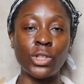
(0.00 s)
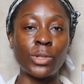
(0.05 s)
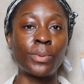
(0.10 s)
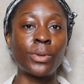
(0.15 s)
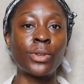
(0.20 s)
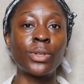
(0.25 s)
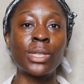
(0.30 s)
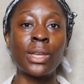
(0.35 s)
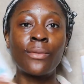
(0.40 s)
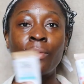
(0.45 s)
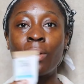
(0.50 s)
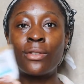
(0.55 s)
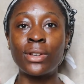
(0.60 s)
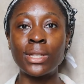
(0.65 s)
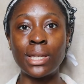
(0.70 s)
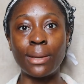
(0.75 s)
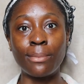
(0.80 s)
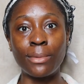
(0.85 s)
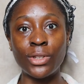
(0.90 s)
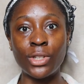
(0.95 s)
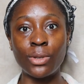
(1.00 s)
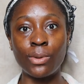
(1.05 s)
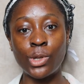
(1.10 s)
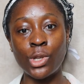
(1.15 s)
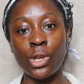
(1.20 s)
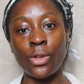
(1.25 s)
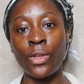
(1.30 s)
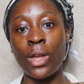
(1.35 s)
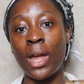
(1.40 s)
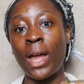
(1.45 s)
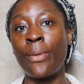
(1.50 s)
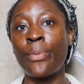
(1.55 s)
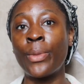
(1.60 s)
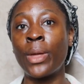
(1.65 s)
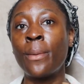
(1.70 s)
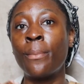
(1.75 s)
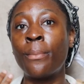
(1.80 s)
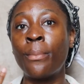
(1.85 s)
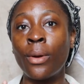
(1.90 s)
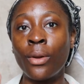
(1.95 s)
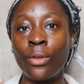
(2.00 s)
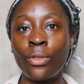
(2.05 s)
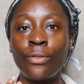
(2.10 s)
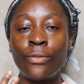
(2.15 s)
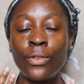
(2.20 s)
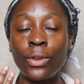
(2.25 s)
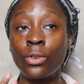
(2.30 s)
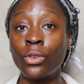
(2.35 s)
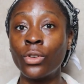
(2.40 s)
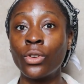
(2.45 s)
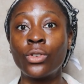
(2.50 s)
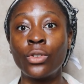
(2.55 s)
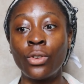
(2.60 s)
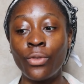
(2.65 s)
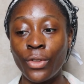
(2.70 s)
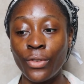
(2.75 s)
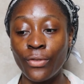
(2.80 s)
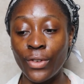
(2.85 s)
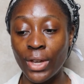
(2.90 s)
just because they're very similar to each other and they both feel good on the